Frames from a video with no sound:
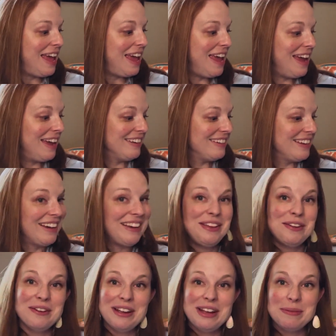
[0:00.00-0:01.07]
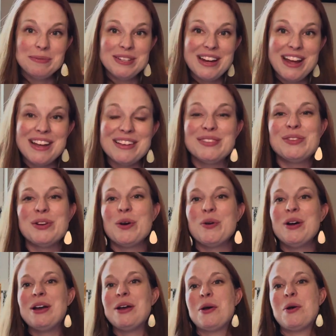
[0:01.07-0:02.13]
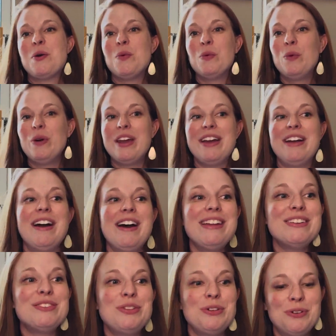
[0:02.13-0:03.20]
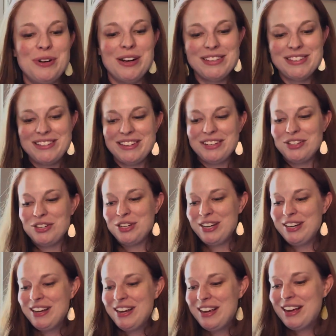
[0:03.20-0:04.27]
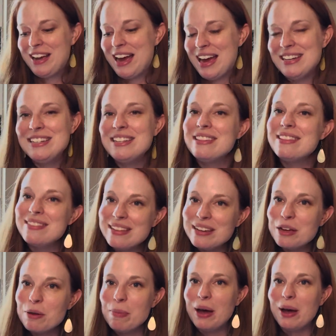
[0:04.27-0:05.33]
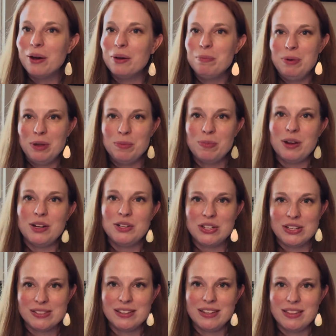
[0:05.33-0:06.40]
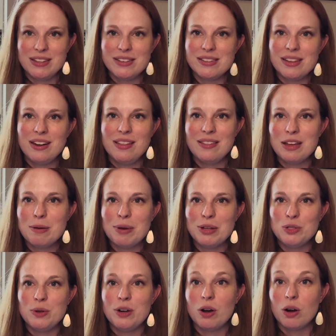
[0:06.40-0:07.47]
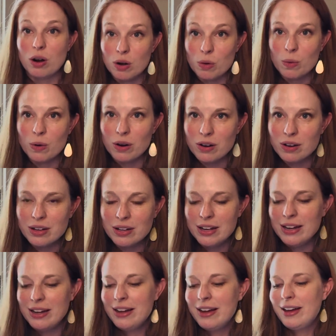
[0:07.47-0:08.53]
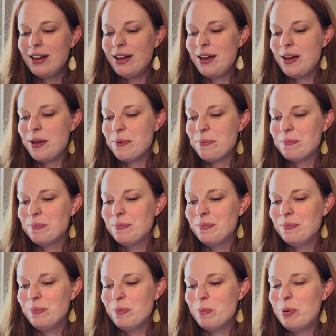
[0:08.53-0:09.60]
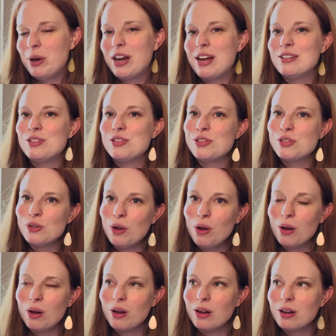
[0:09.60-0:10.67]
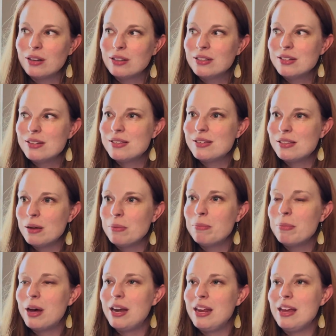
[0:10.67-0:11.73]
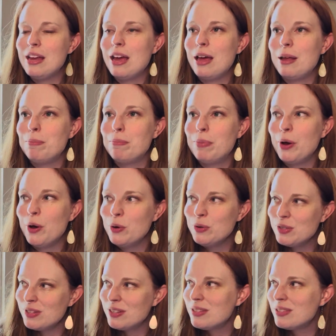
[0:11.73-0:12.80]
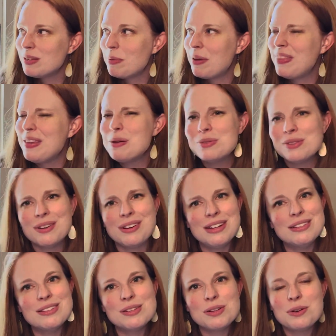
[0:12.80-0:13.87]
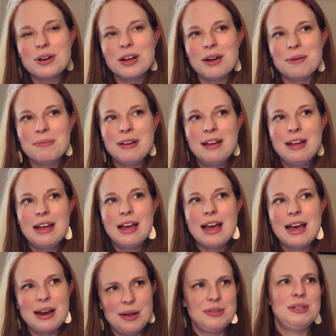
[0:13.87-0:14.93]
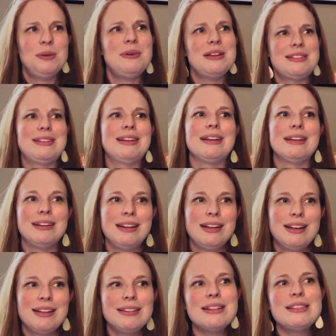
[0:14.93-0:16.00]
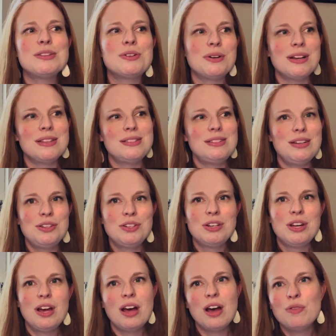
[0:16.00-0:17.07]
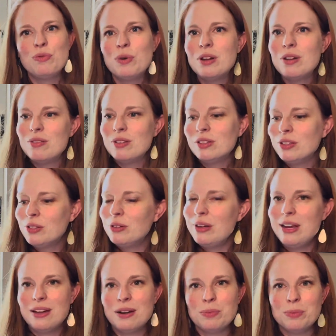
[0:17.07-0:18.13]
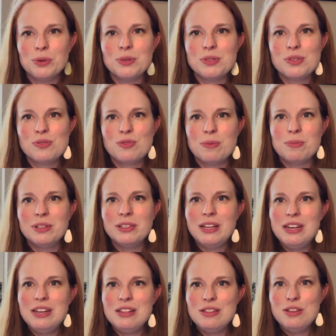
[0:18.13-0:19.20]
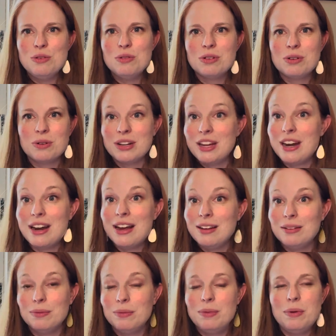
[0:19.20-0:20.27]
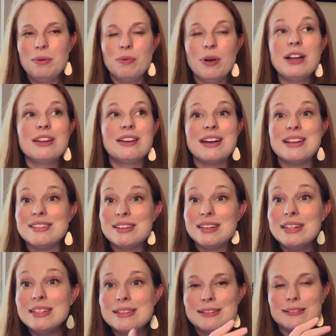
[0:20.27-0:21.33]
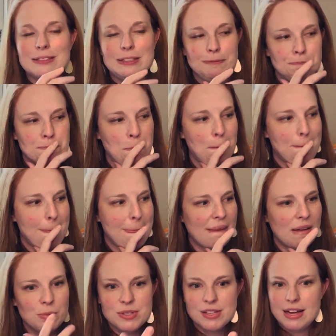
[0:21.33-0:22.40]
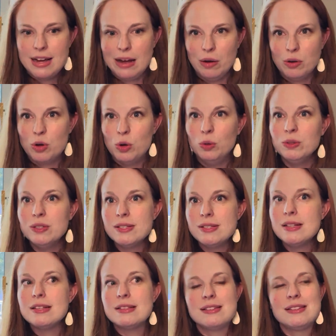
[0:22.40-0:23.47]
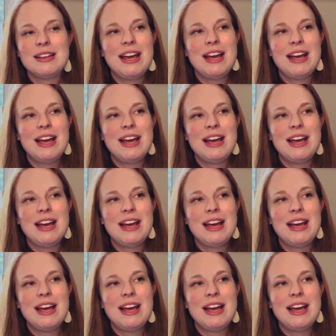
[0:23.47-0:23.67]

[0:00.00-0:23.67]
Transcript: And here I am today. So when I got into cross stitch, I didn't think about big projects like this. I didn't think about doing artwork. But I saw somebody had posted some, I think it was on Instagram. And I was like, wait a second, that's a cross stitch of one of the little animals from the Lady and the Unicorn. And I recognized it instantly. I was like, how cool is this?